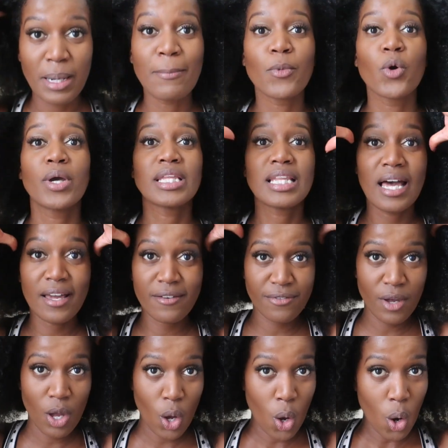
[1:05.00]
But I'm going live
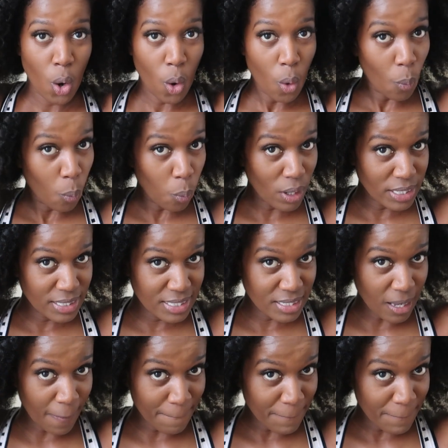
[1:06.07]
once a